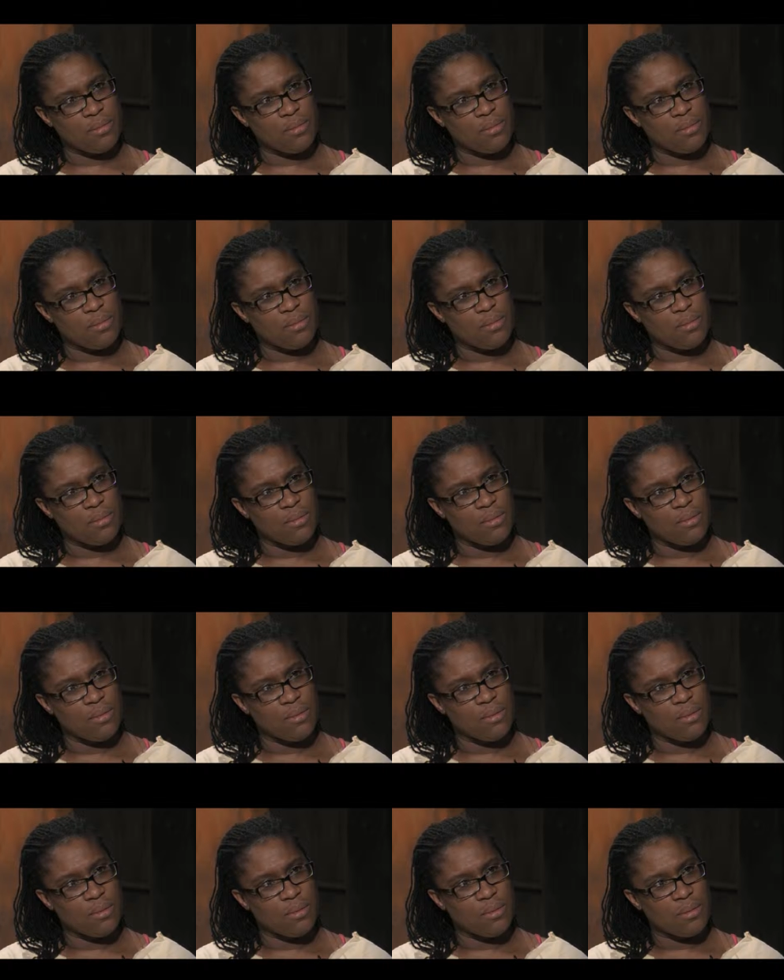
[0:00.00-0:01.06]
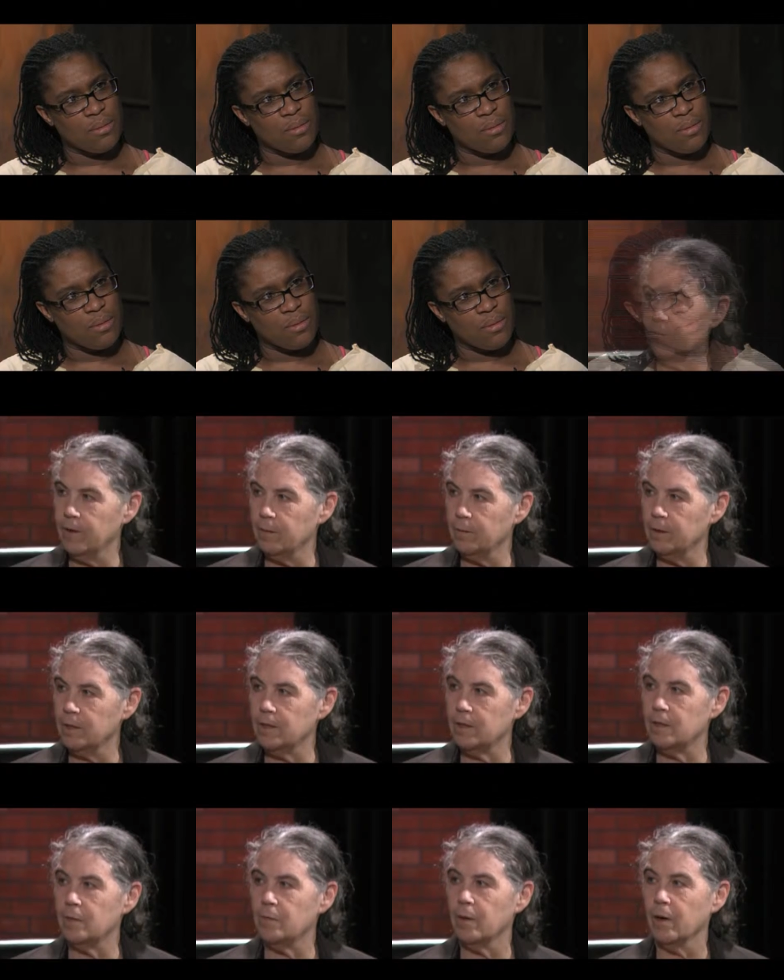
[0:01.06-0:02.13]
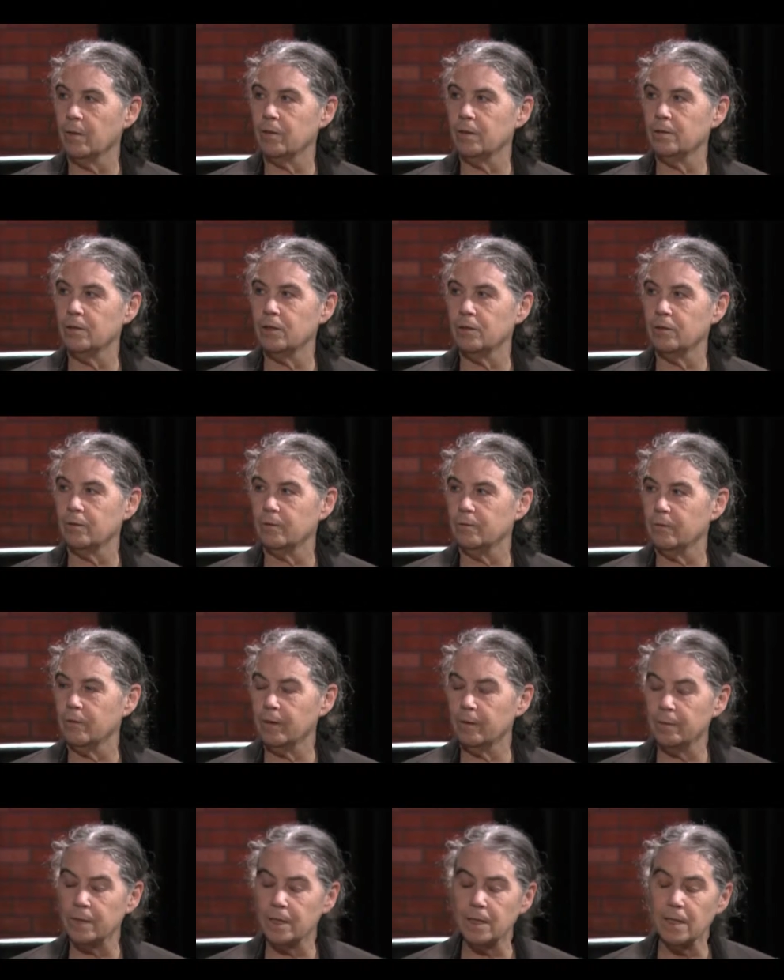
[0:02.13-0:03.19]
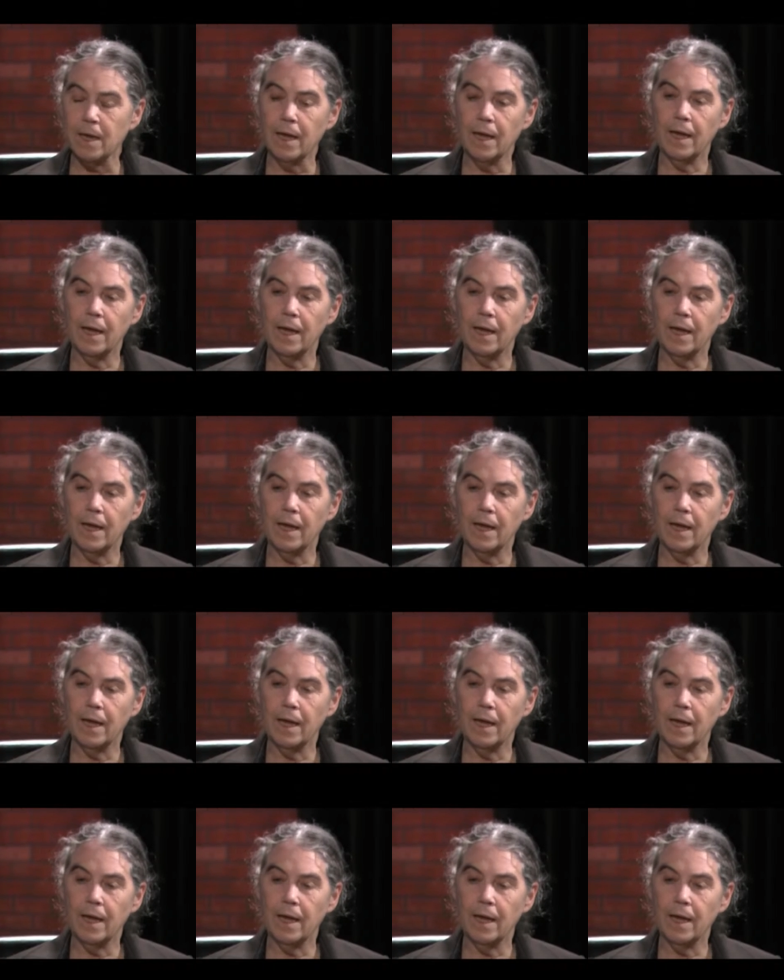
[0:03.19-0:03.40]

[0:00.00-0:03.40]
do a lot of work with DCF families, Department of Children and Families,